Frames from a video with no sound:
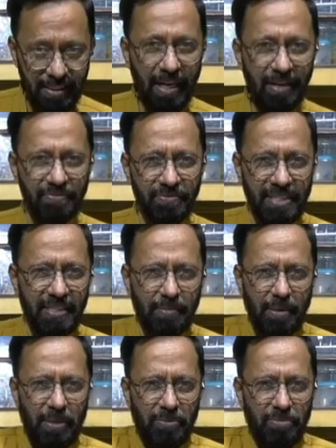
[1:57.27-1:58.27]
I've taken
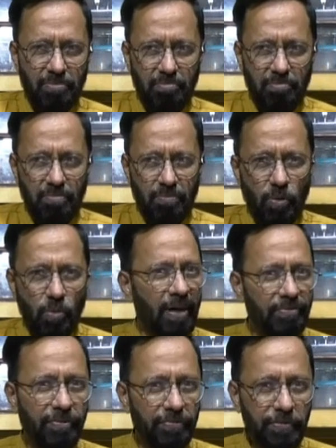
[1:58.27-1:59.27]
about
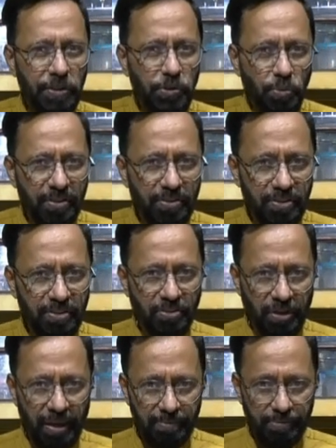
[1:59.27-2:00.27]
150, 200
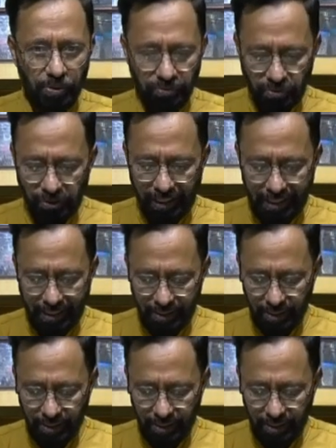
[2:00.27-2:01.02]
grams of grated